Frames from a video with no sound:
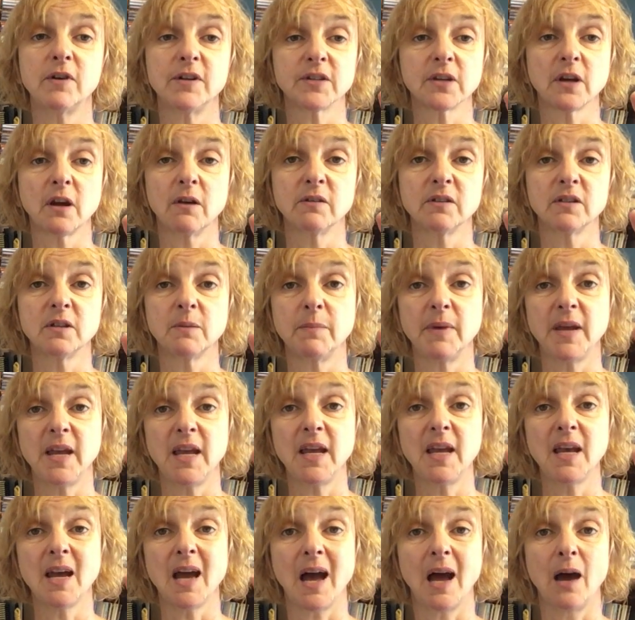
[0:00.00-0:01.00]
is going to
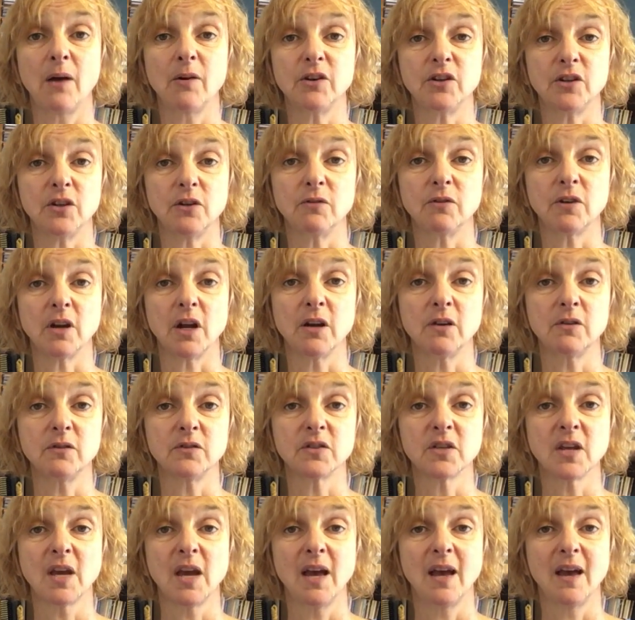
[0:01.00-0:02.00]
be our new
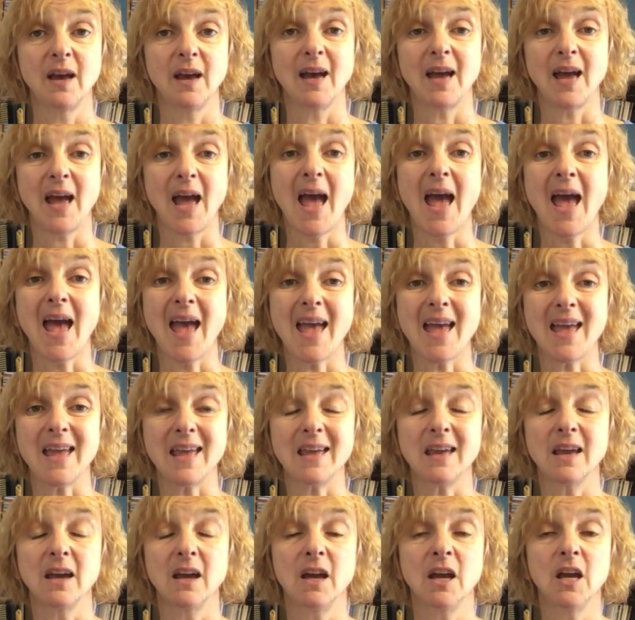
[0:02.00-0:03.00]
note,
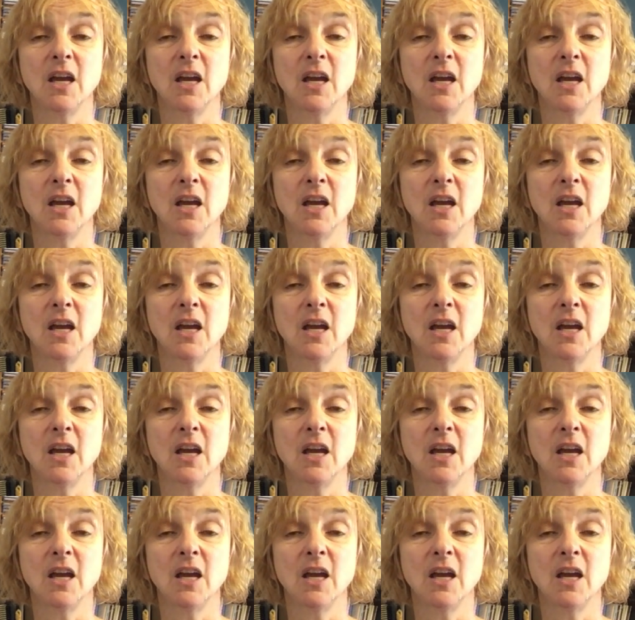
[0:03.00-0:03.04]
A.